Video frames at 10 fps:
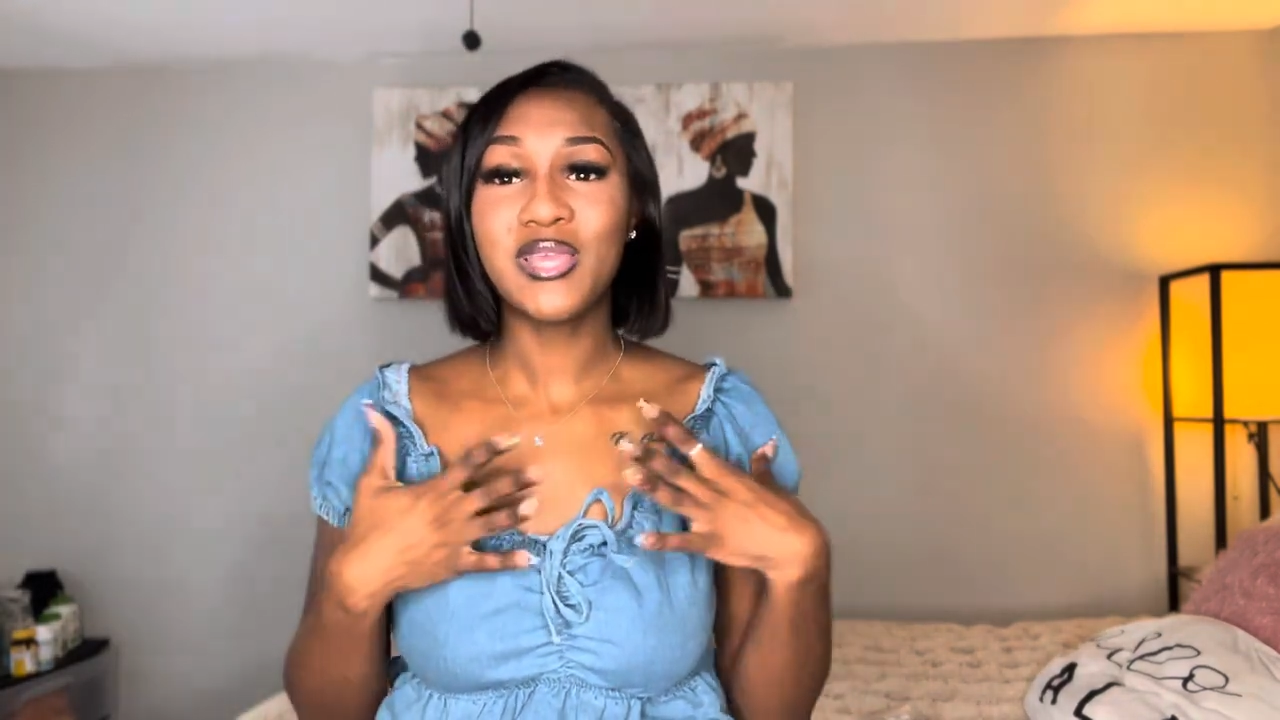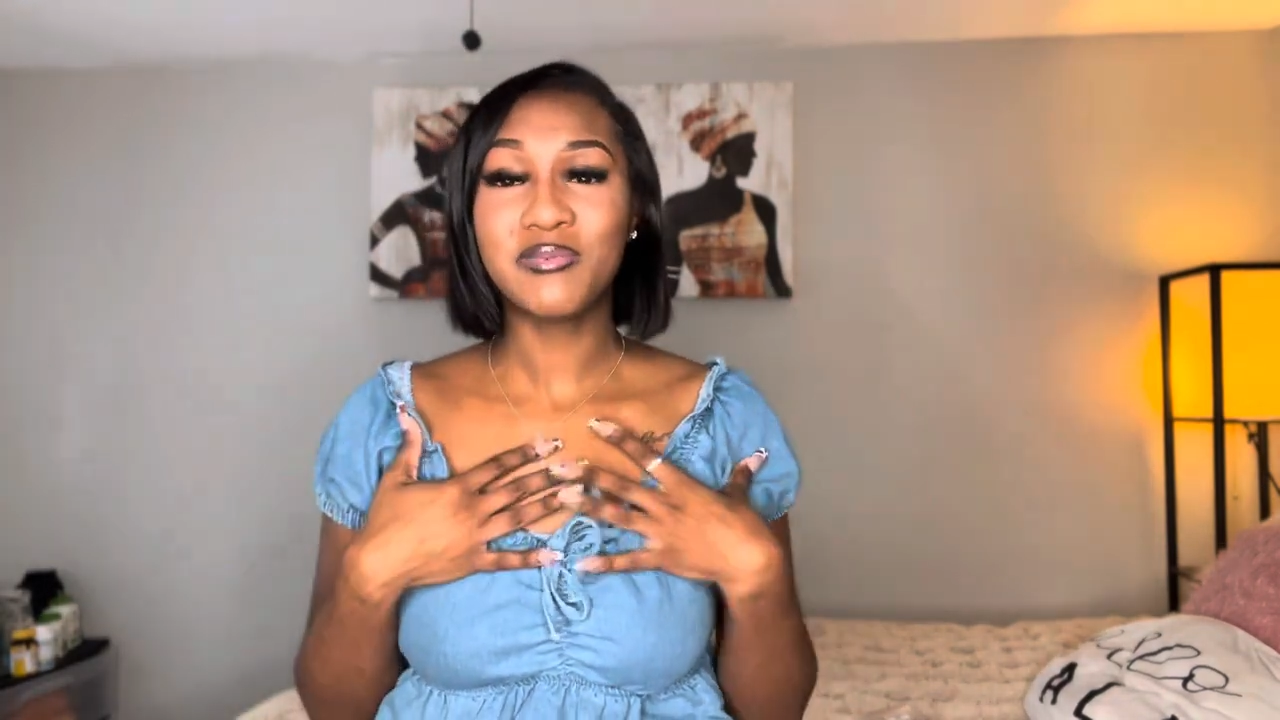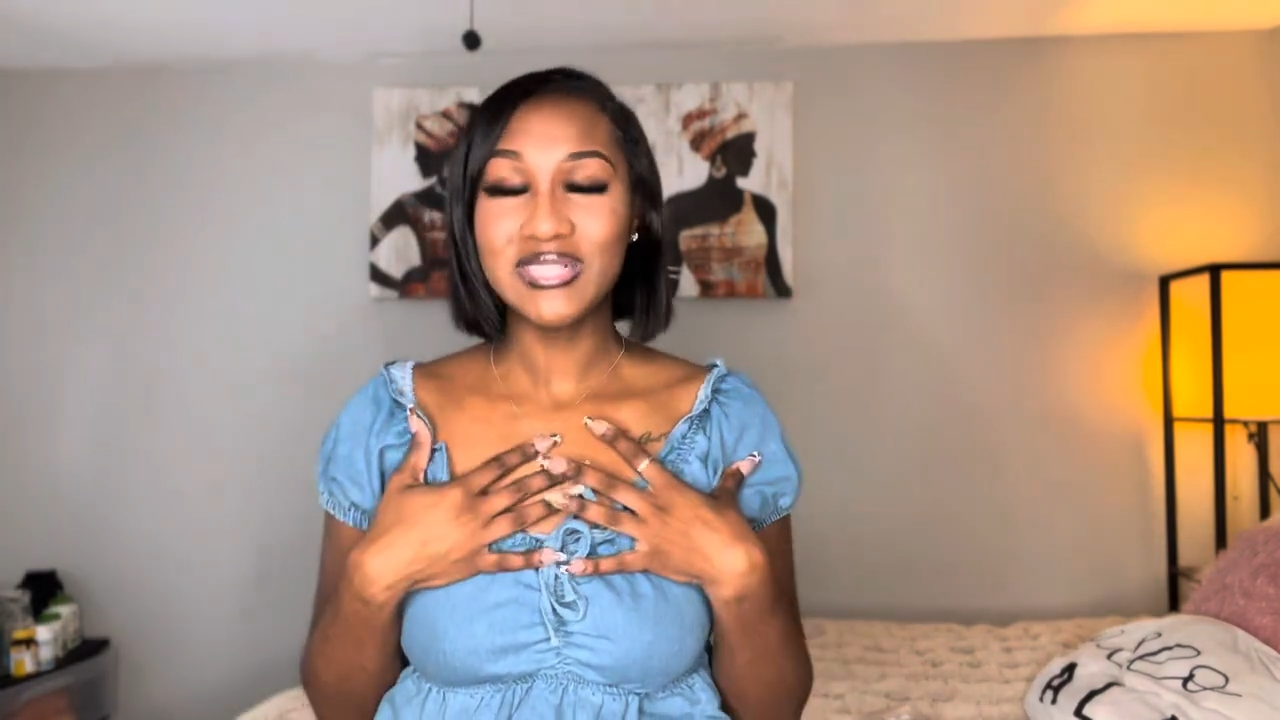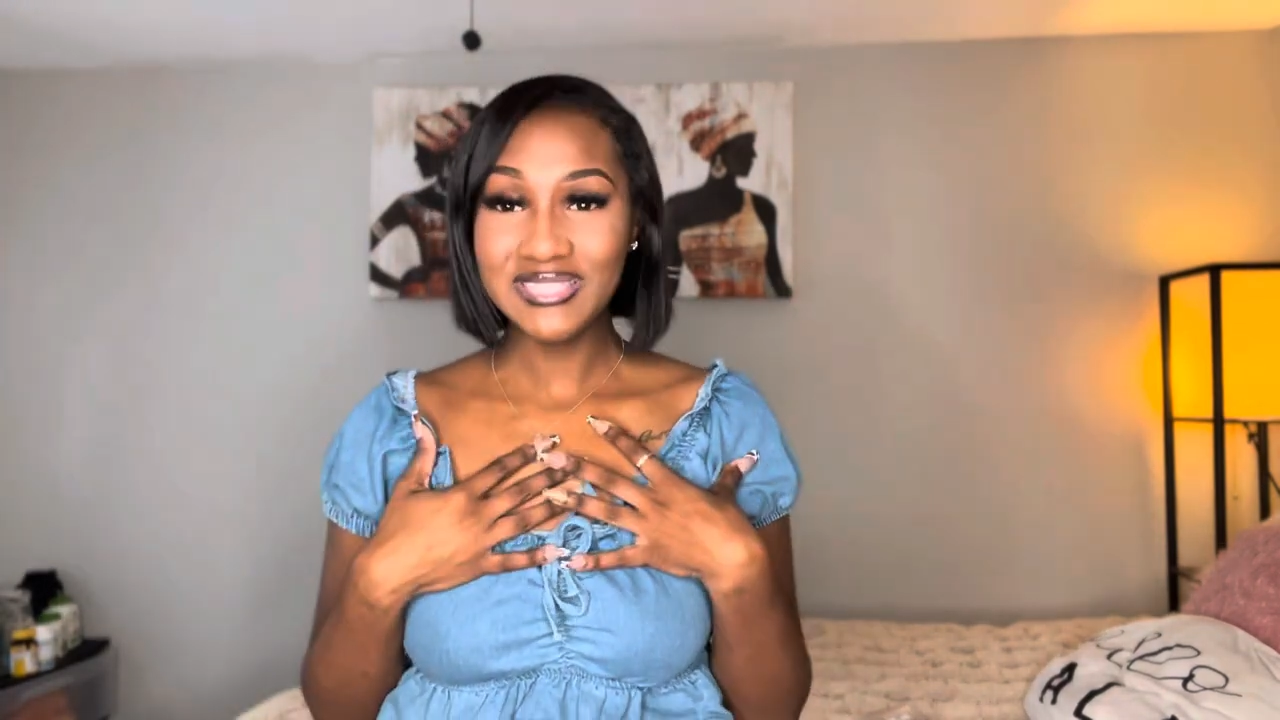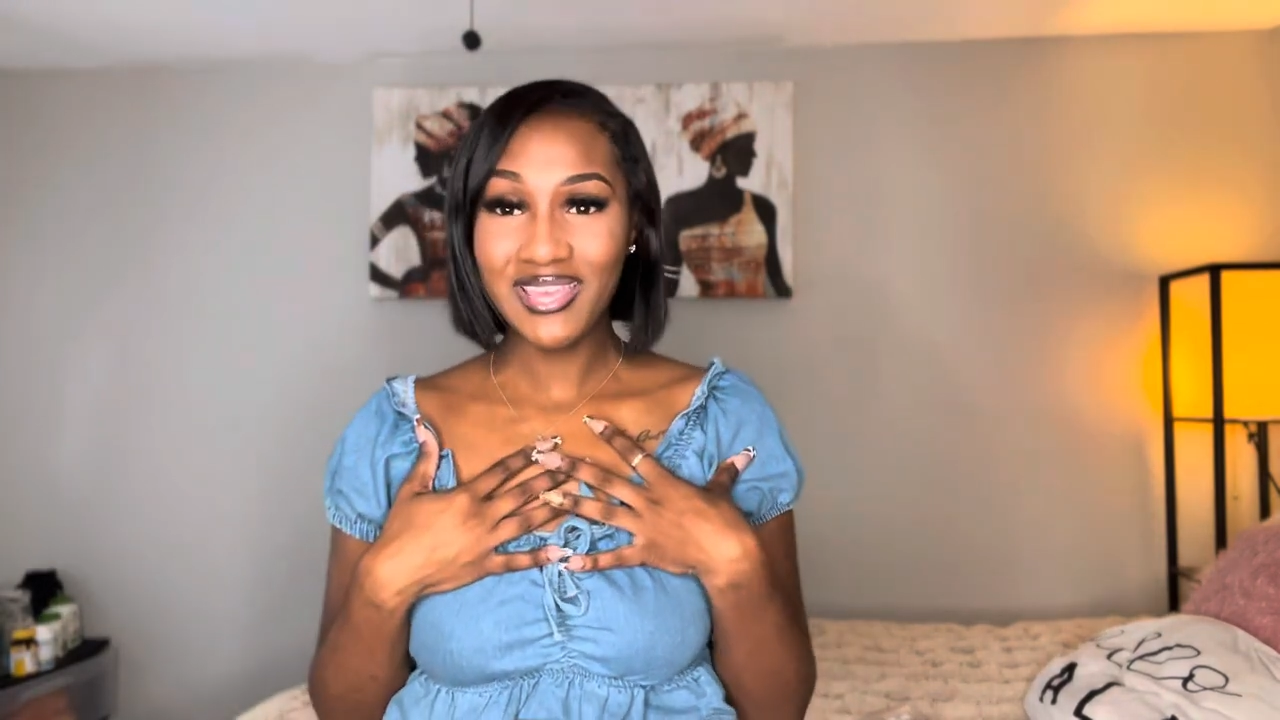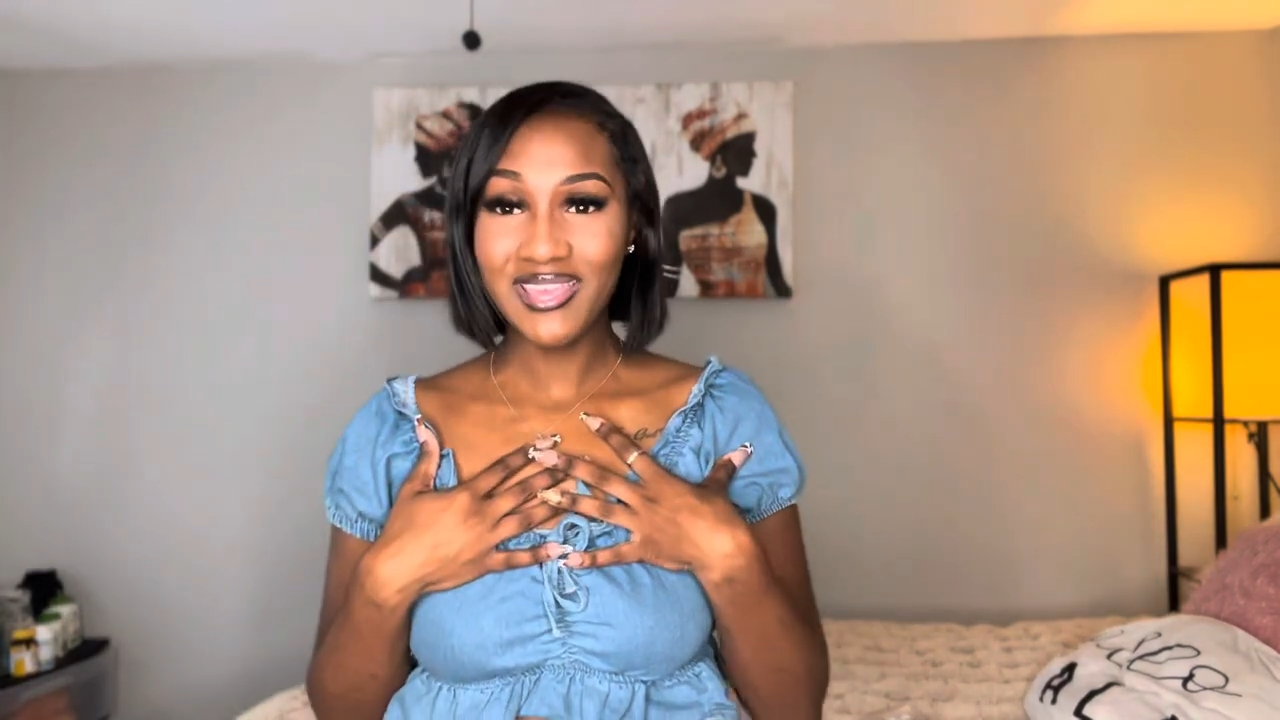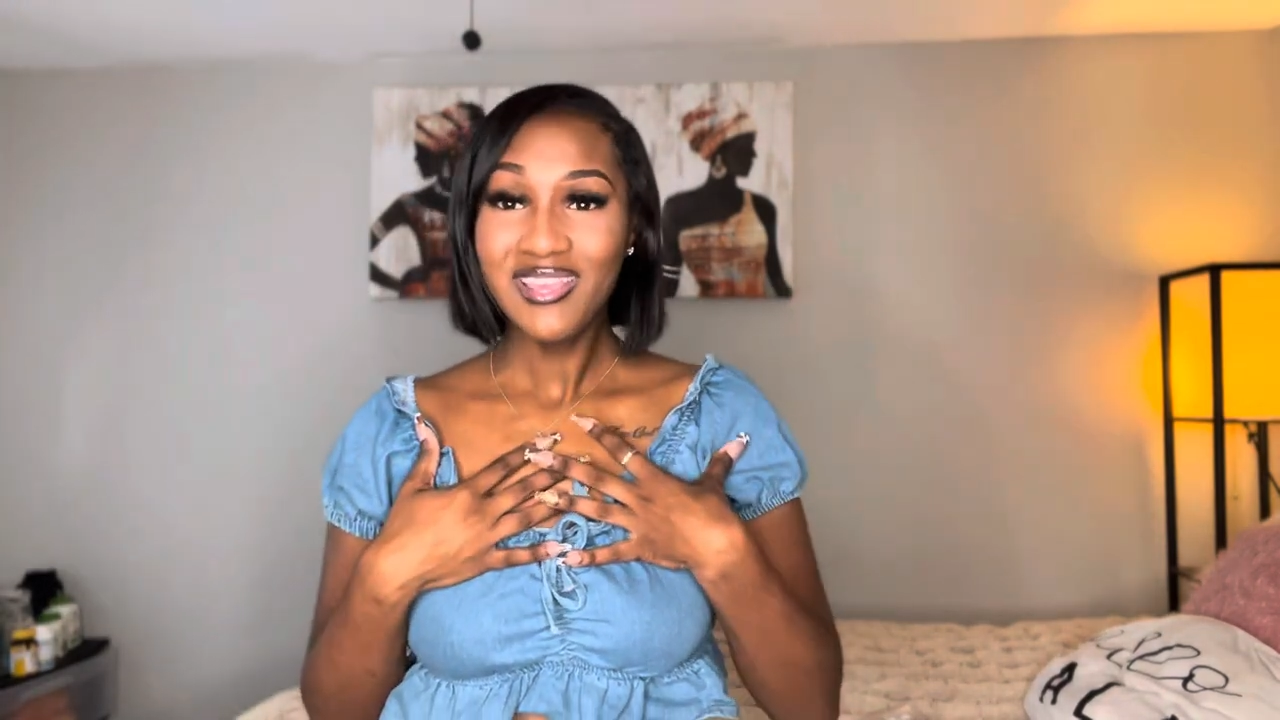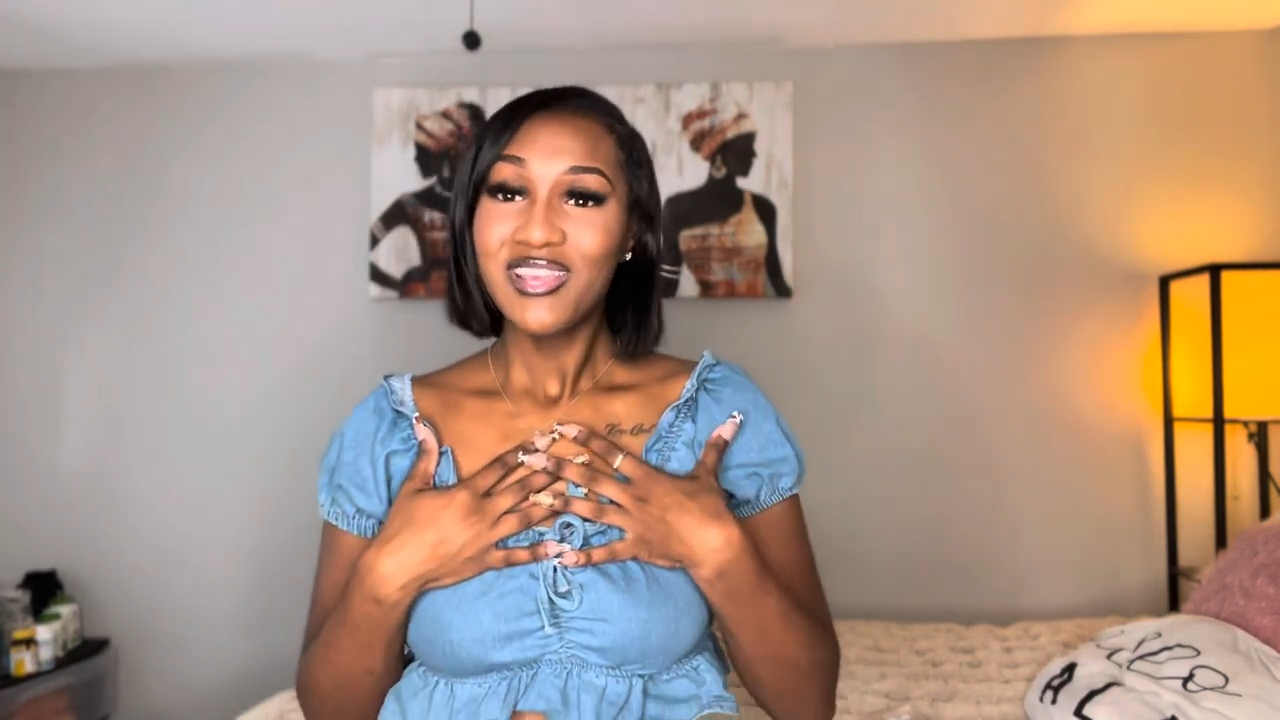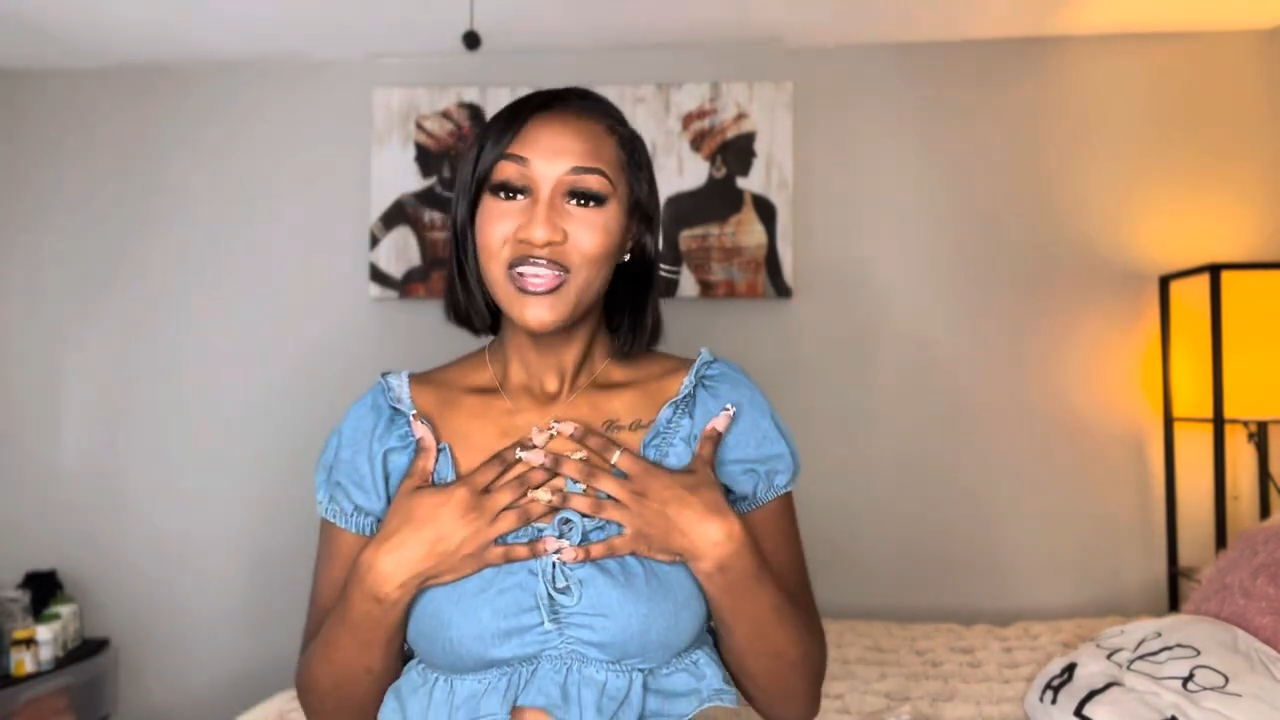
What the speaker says: Marte,